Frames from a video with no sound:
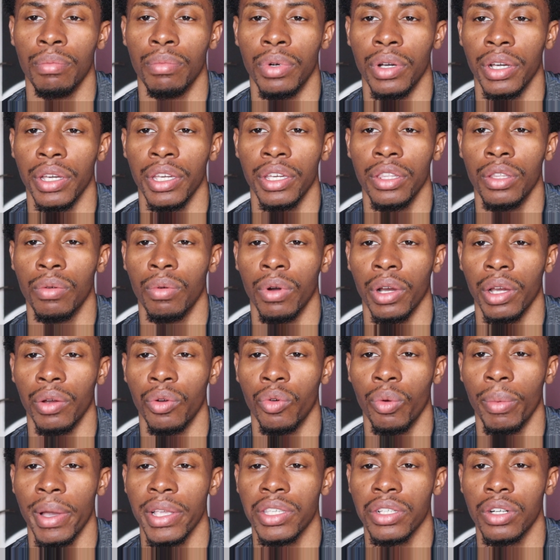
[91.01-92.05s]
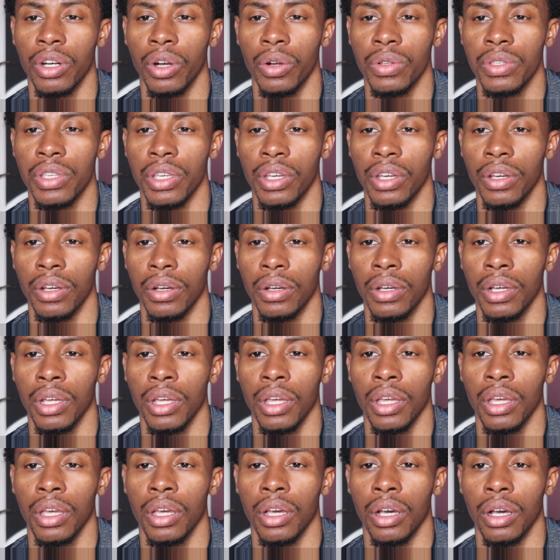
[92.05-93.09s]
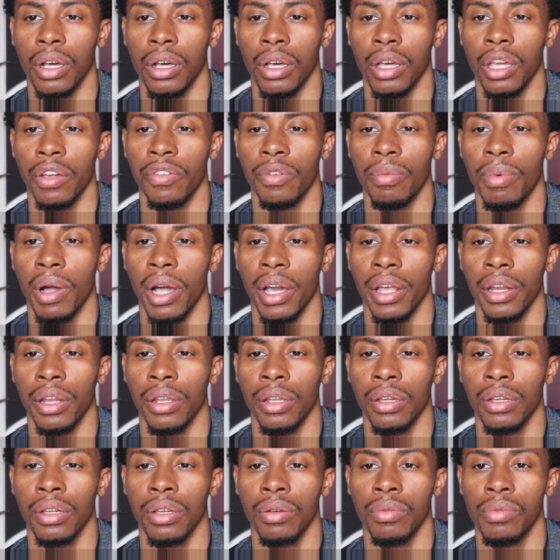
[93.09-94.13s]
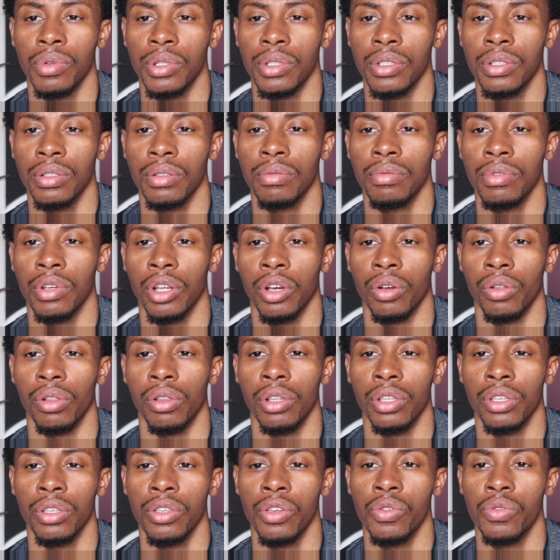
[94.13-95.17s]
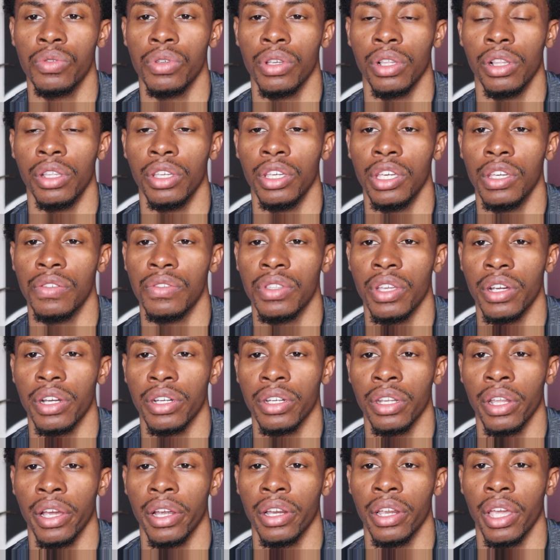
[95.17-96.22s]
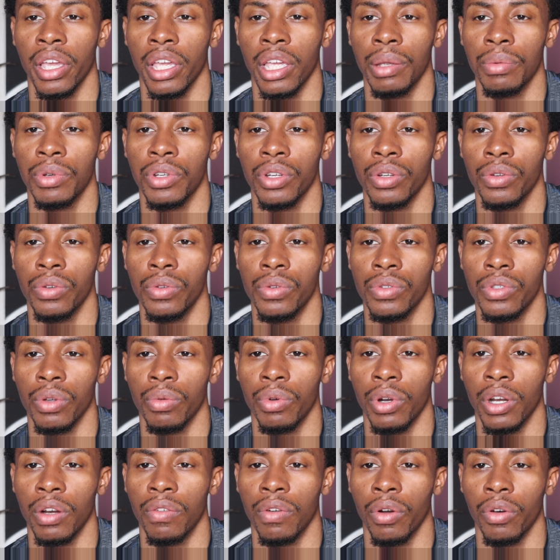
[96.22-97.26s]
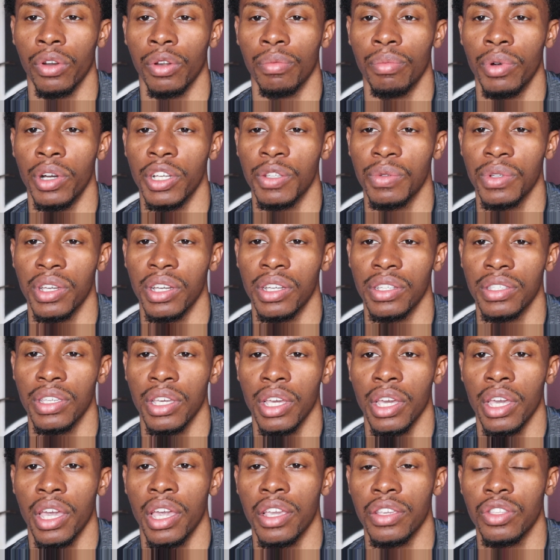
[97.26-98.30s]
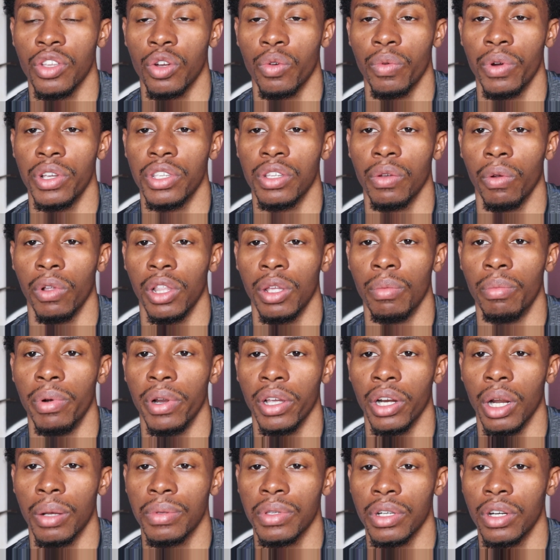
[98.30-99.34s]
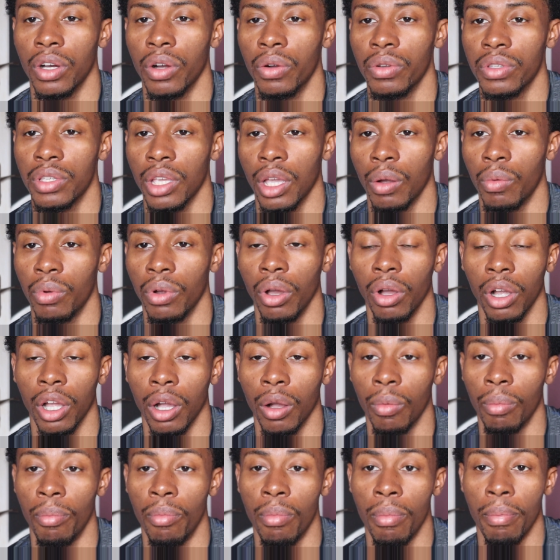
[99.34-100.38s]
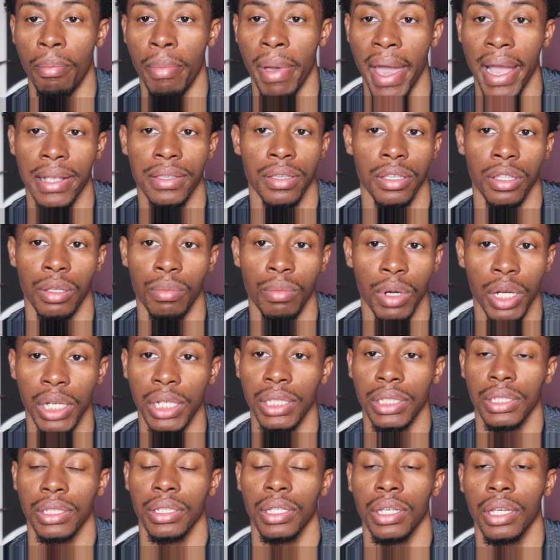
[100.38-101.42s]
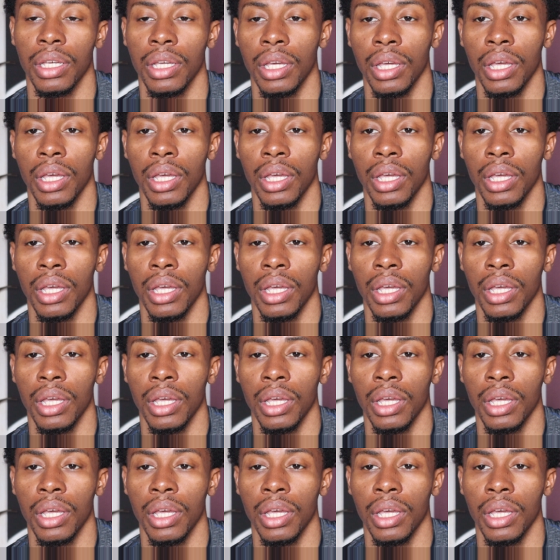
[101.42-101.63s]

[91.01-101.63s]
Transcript: But either way, we went back to the hotel. Everybody, usually leaves their game shoes or whatever on the bus because there's no reason really to bring it up to the hotel. We're going to come back to the bus.